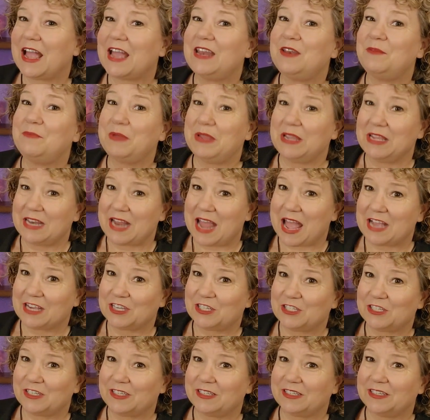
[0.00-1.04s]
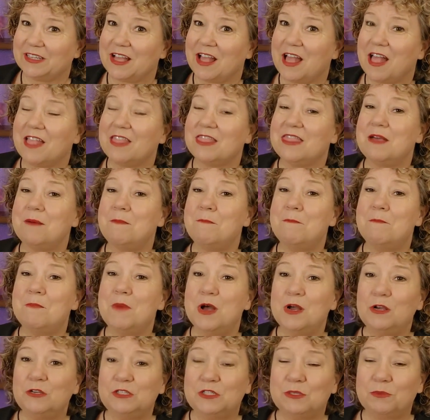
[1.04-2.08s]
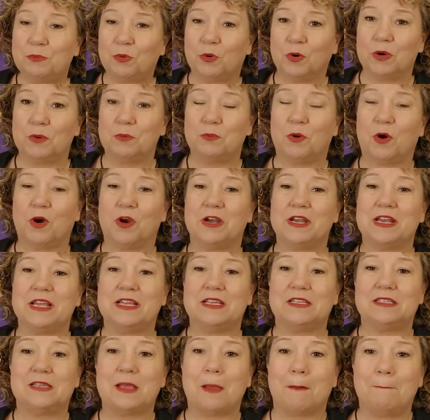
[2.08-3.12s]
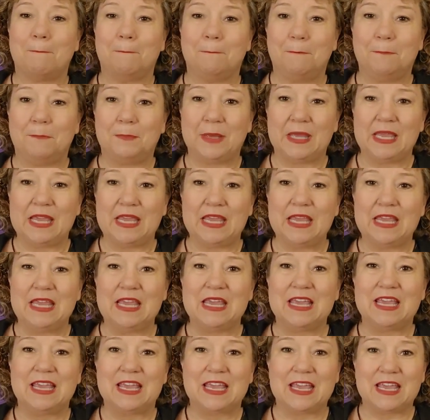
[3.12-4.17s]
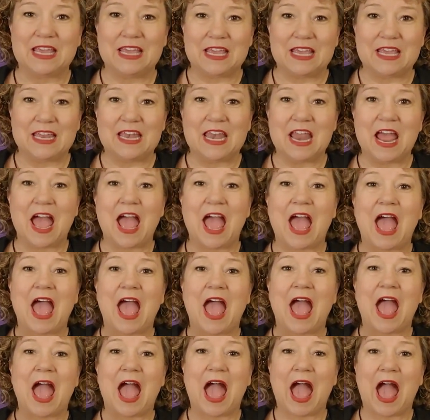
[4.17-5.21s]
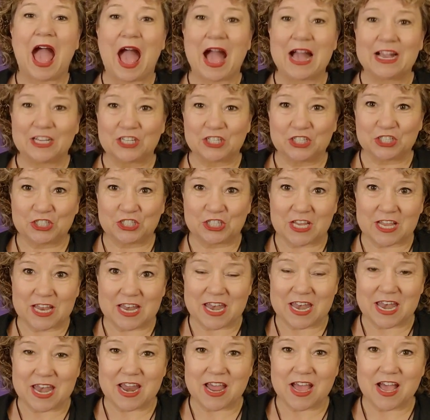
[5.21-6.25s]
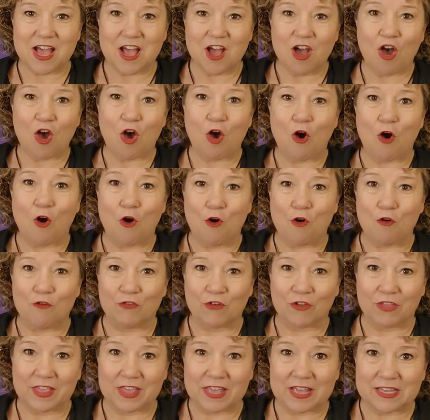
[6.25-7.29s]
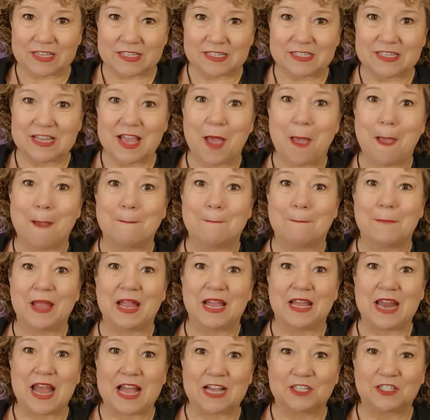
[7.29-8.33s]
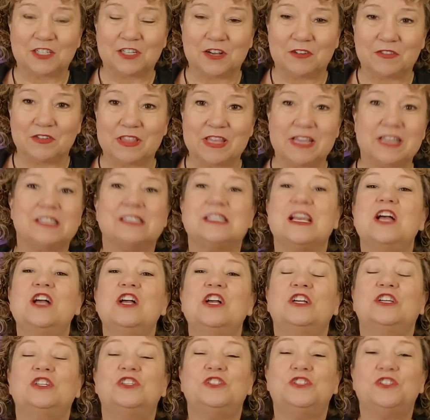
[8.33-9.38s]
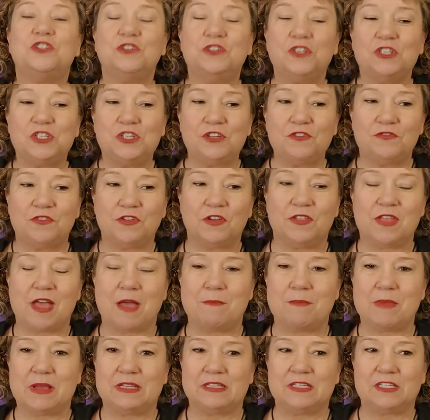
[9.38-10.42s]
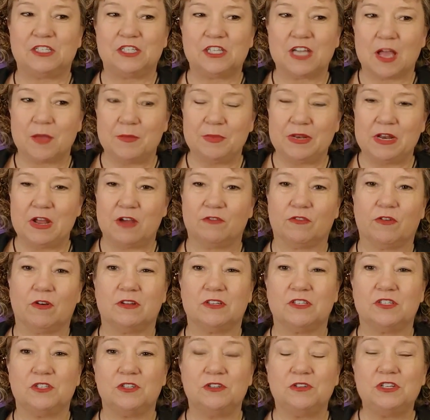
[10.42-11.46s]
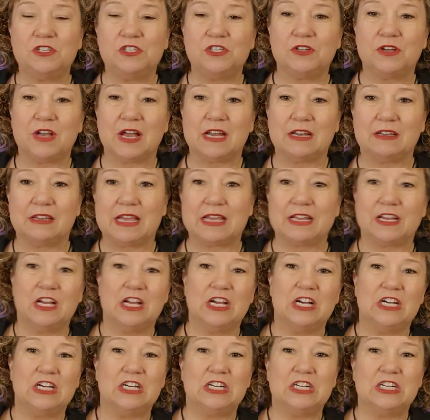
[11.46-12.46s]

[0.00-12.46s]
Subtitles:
and be in action. The most important part is be in action over this. Be in action over this. Soon as you feel that message coming over, as soon as you kind of like,